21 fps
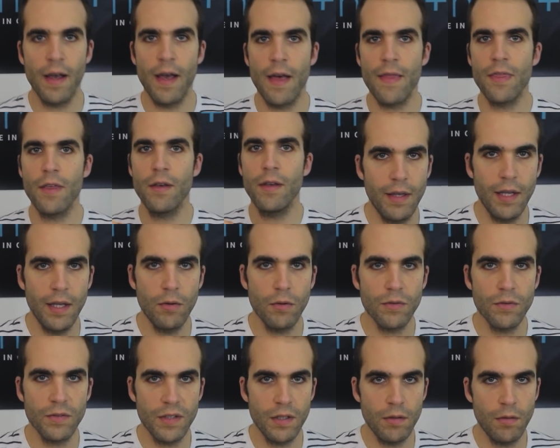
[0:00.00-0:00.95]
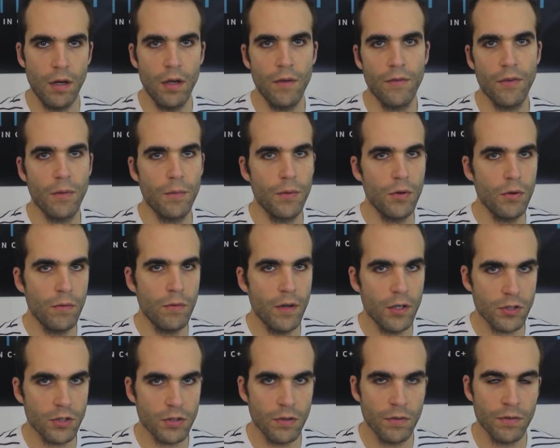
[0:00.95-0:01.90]
and the equals 0 for the pure
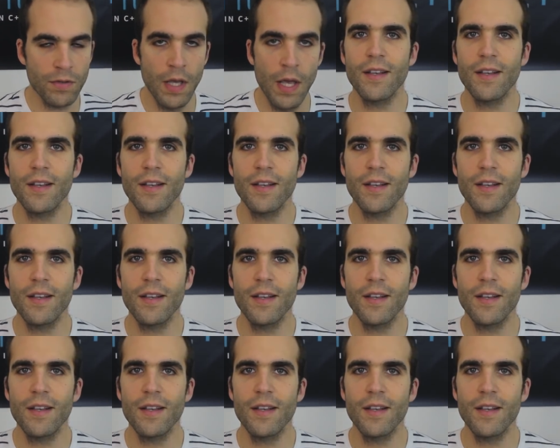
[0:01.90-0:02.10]
virtuals,